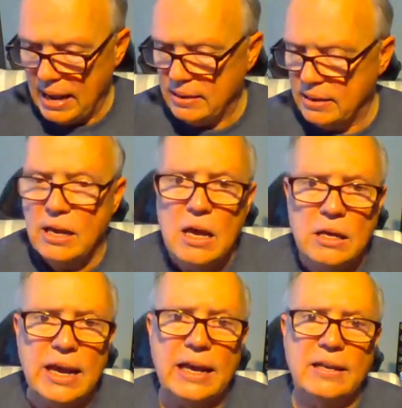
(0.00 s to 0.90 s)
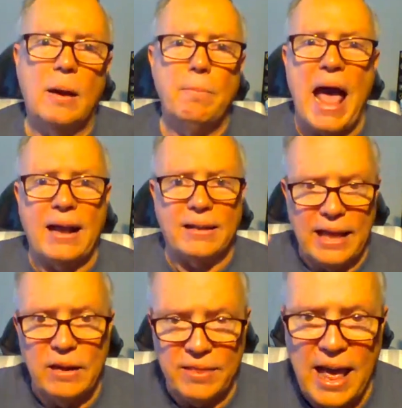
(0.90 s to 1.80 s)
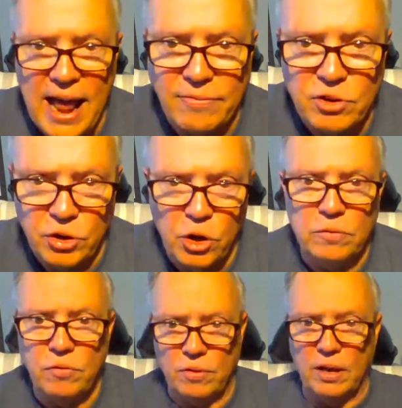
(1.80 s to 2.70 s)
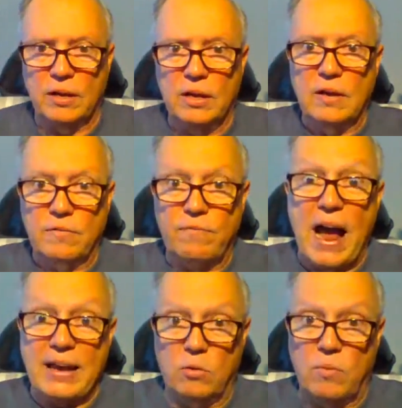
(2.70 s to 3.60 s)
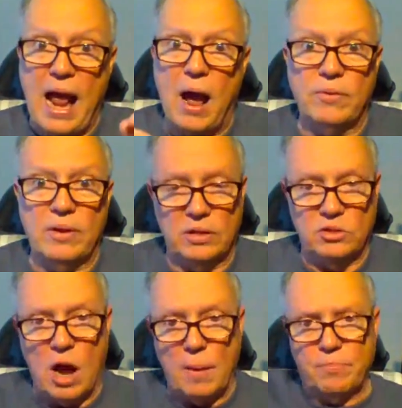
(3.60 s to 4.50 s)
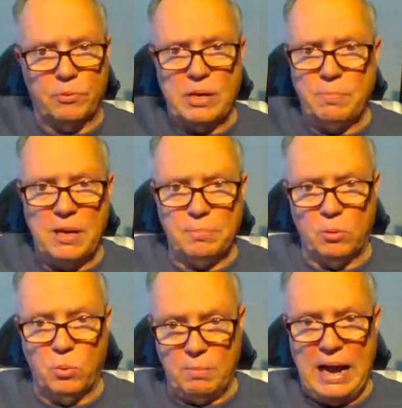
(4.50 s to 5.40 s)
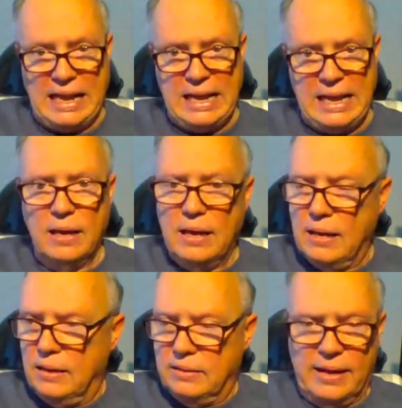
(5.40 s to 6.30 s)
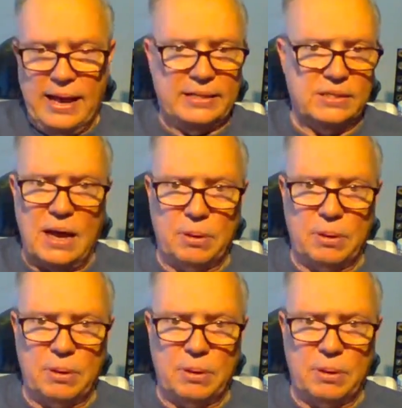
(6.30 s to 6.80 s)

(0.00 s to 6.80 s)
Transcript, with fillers: And you get to come back later that afternoon for the final round, and the top 3 people win money. The next